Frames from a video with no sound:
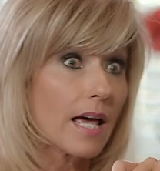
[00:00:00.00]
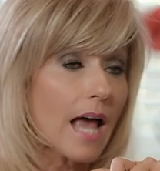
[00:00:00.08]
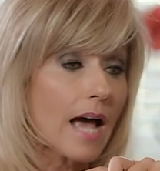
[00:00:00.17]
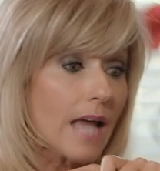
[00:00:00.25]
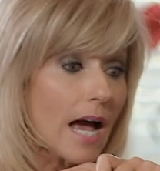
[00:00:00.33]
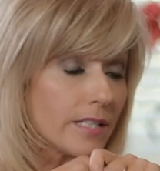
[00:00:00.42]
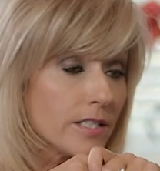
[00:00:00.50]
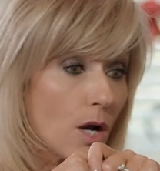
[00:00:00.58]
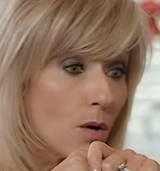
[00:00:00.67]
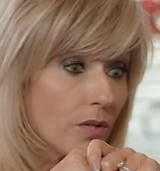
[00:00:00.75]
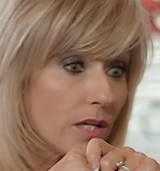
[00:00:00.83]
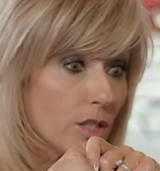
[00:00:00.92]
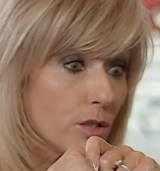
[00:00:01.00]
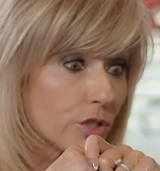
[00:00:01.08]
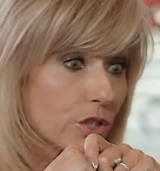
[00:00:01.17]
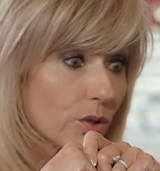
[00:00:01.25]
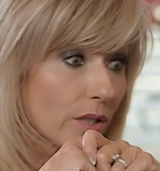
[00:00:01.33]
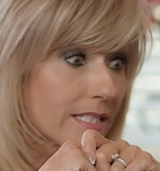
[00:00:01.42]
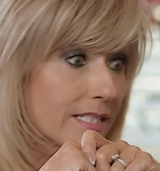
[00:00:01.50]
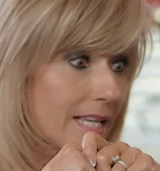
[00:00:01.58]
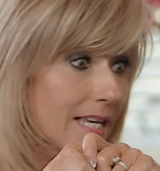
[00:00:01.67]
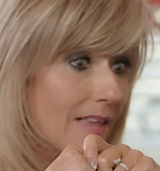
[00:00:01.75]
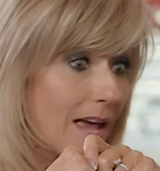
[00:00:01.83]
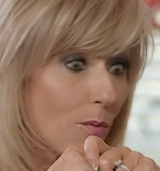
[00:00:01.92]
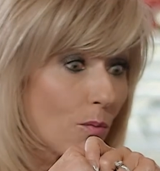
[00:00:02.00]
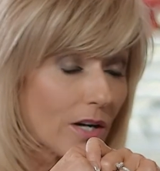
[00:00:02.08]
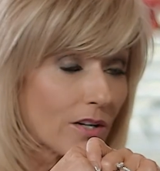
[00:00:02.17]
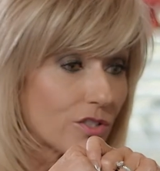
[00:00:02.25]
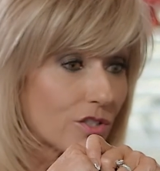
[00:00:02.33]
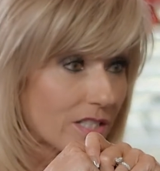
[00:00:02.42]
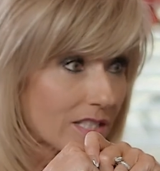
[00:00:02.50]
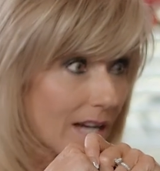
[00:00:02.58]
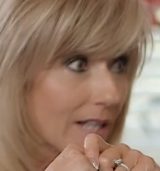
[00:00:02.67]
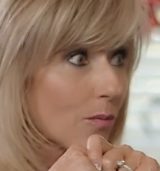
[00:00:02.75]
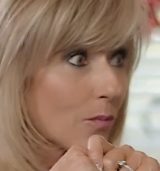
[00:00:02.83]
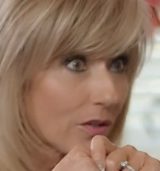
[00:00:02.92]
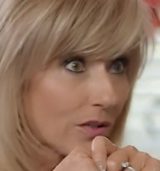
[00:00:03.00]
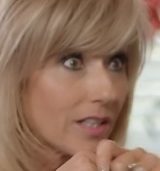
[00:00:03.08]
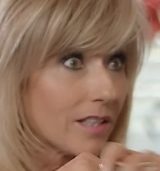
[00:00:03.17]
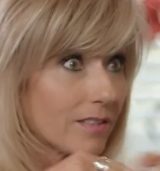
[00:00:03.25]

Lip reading: and I know that you surely see that, where it's just like, we're going to